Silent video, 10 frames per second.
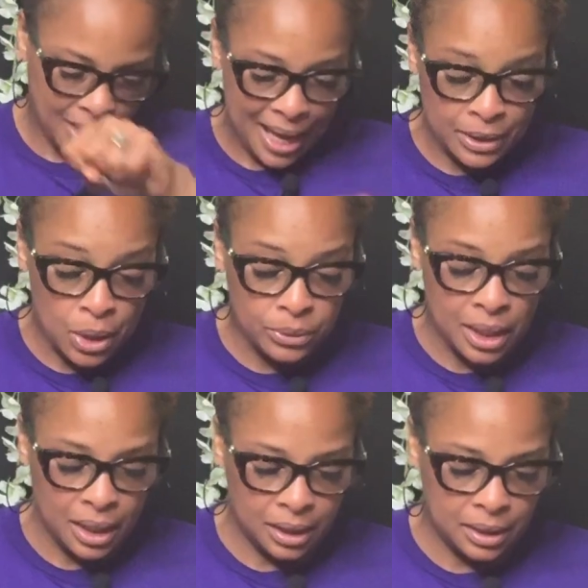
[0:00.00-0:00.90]
I know the
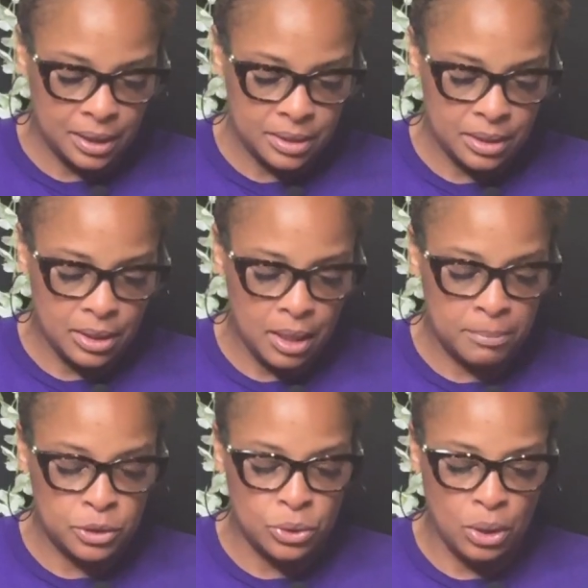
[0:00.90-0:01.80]
honey is in there,
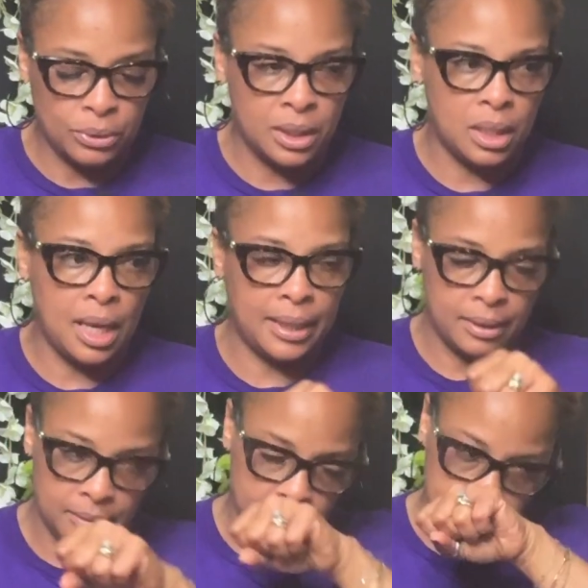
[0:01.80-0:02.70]
but you don't get like
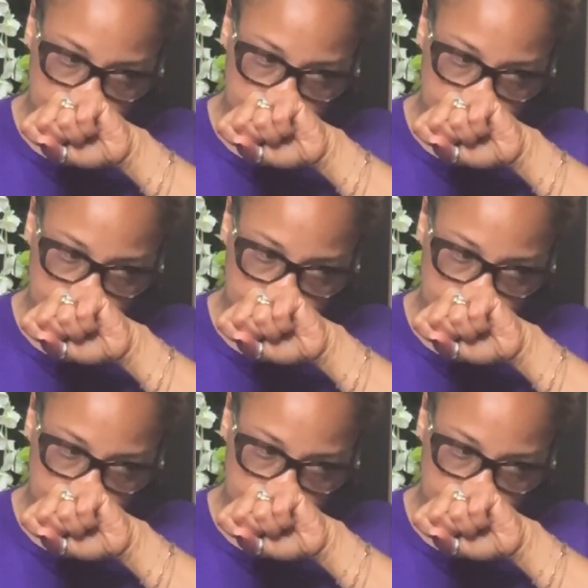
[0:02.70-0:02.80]
a.